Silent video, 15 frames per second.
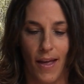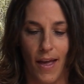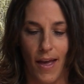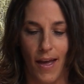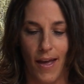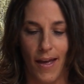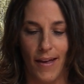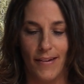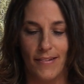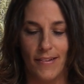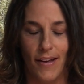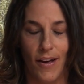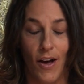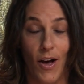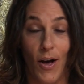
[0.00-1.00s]
And
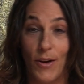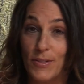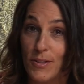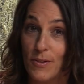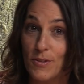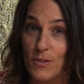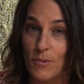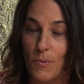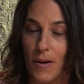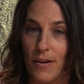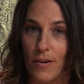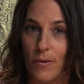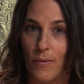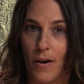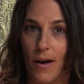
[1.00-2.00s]
also, just want
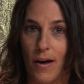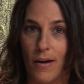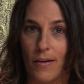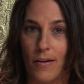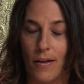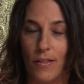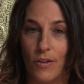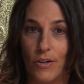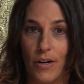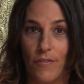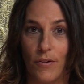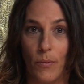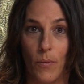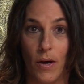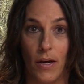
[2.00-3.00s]
to uh, alert
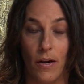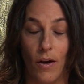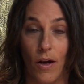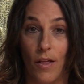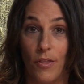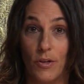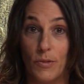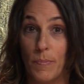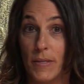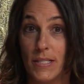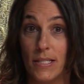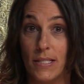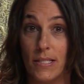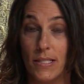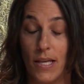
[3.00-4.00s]
everyone, all those
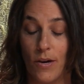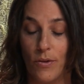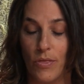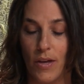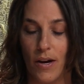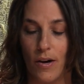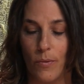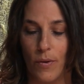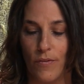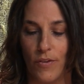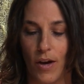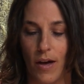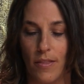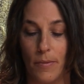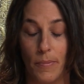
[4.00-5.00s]
businesses out there, we've
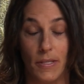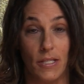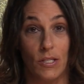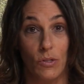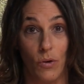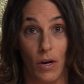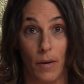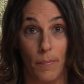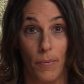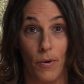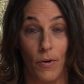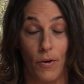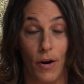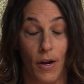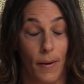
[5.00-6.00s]
got the business grant
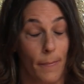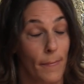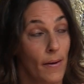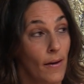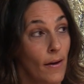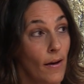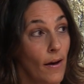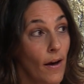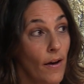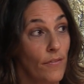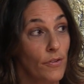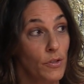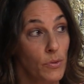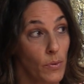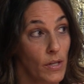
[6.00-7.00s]
program uh,
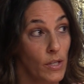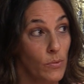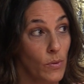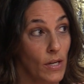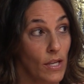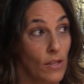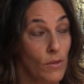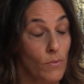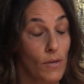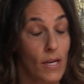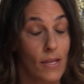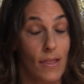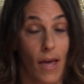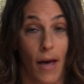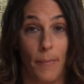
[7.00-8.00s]
for
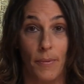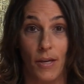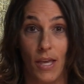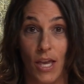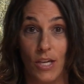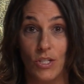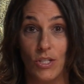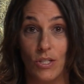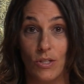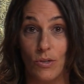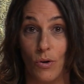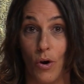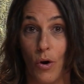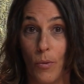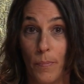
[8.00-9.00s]
2023. The applications
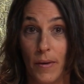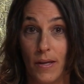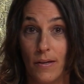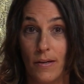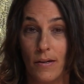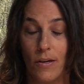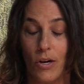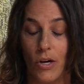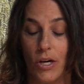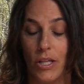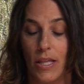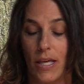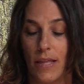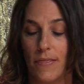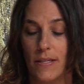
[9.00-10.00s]
are open
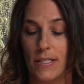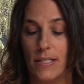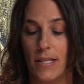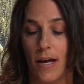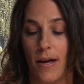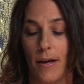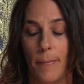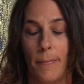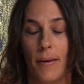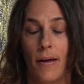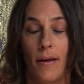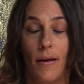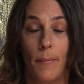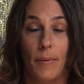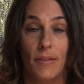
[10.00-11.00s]
currently at this time,
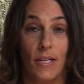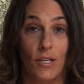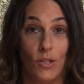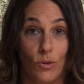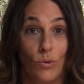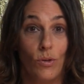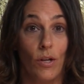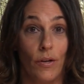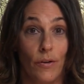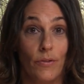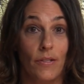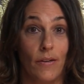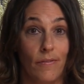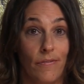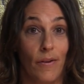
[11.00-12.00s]
but they do
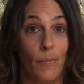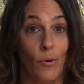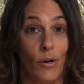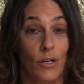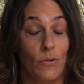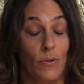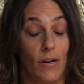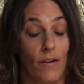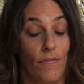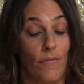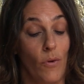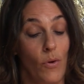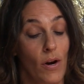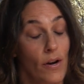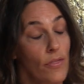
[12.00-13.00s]
close on February
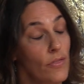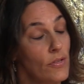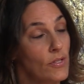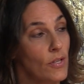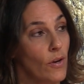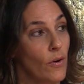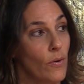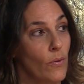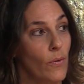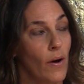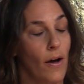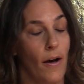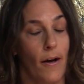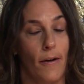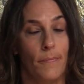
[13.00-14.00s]
24th. So
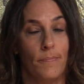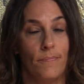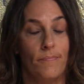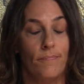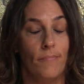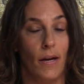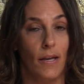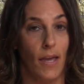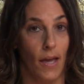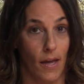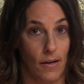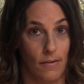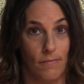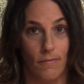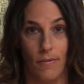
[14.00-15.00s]
um,
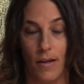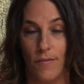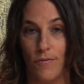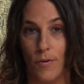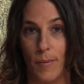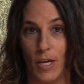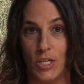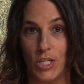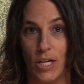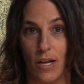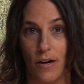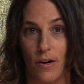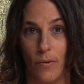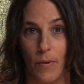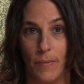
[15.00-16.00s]
again, information
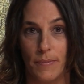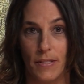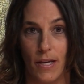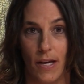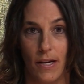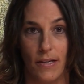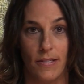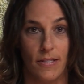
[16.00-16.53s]
on our website at